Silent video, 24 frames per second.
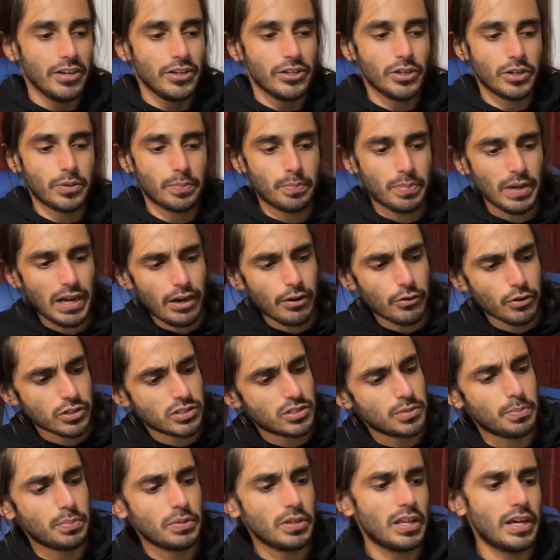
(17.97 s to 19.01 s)
your power
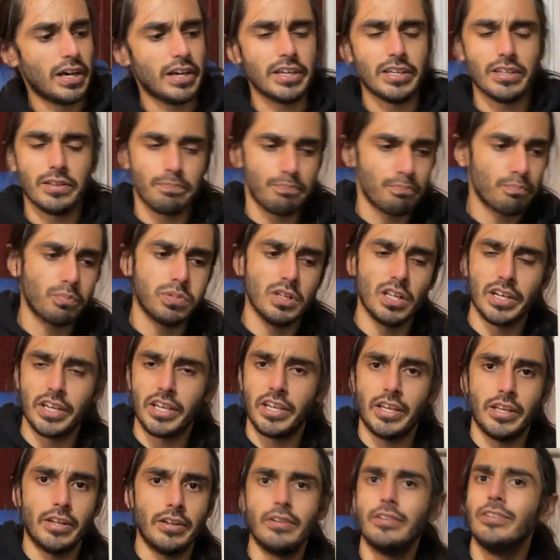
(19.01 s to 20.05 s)
supply plug
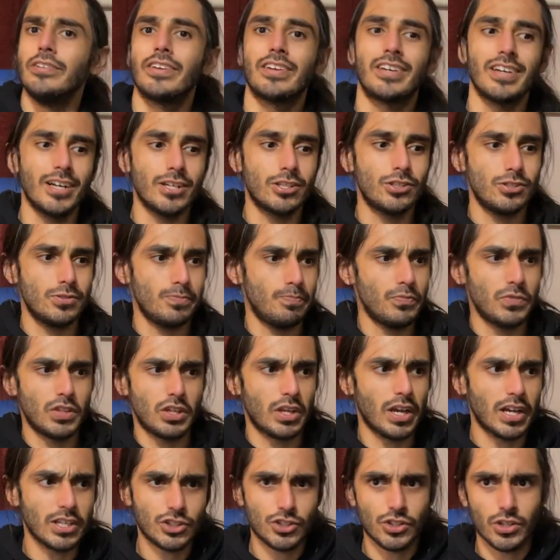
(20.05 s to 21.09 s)
in, you got you
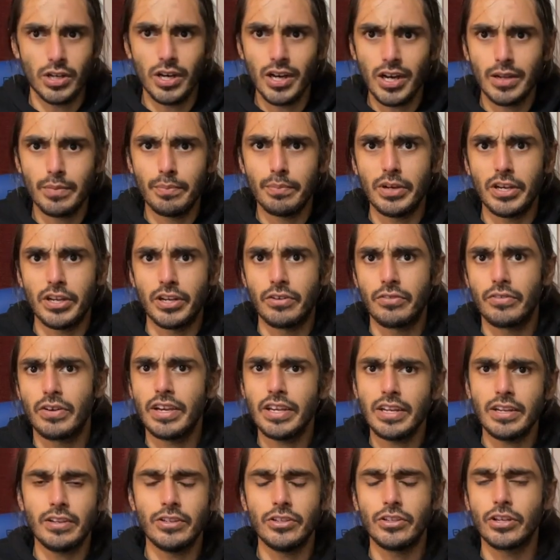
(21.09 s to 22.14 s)
got your on button,
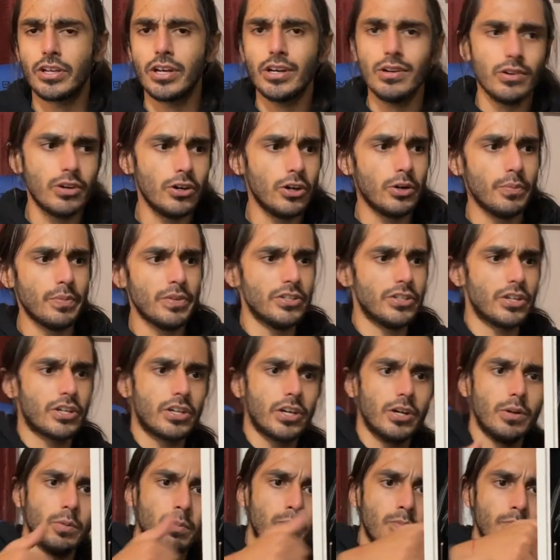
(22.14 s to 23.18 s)
right? And you go home and you
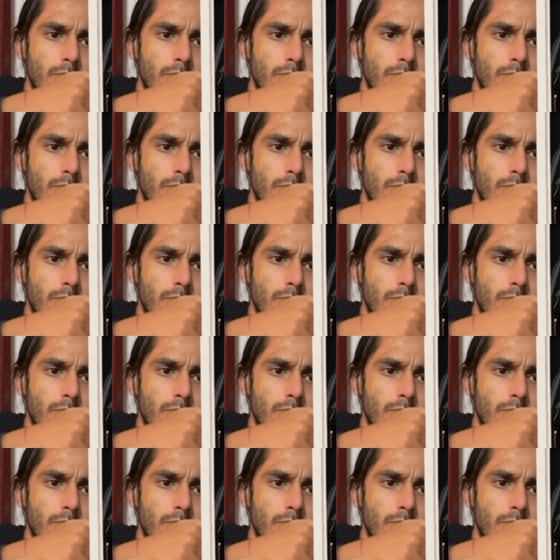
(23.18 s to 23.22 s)
go.